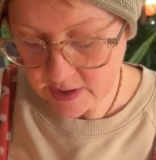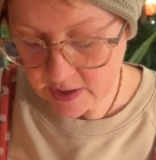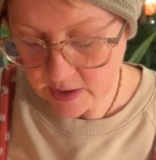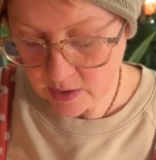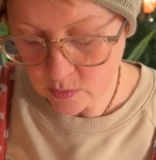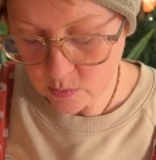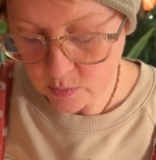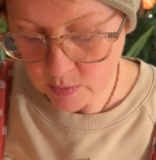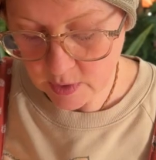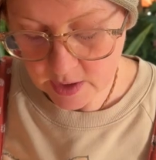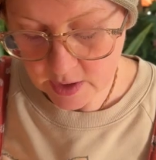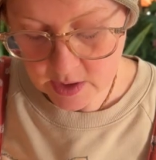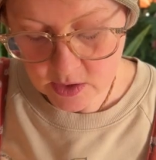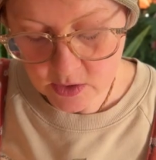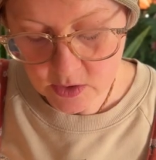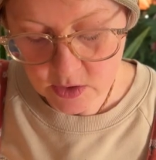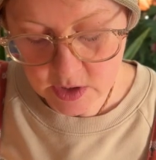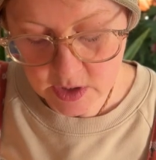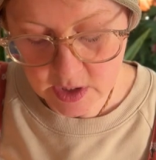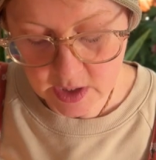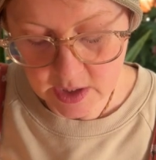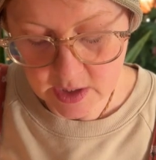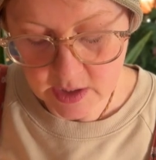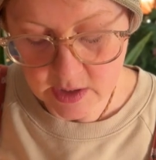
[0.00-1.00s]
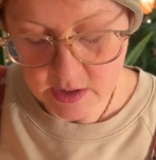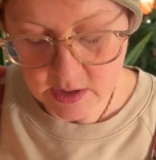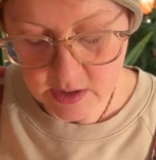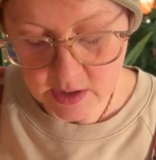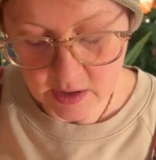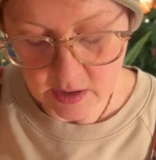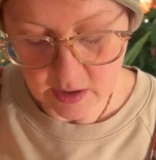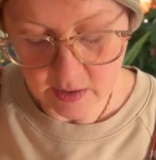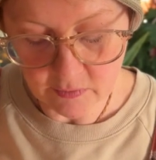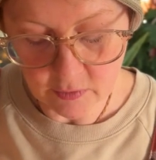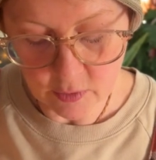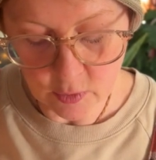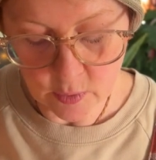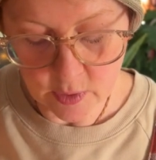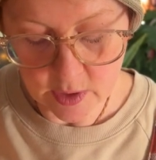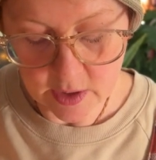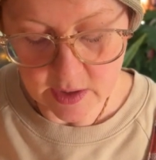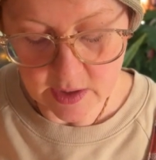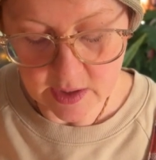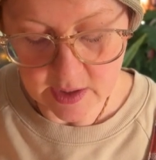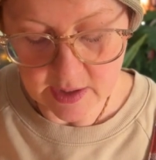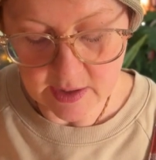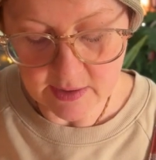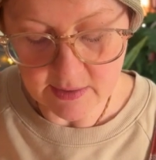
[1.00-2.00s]
in reindeer skins and
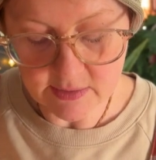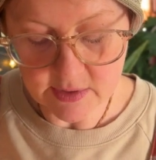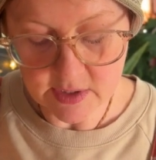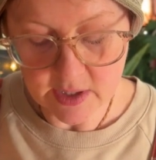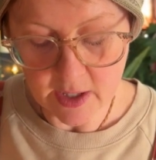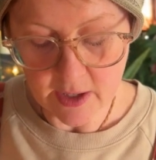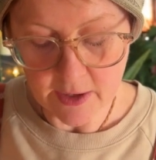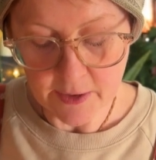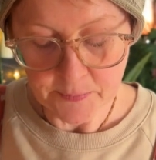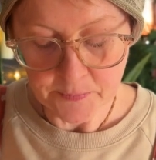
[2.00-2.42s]
evergreen leaves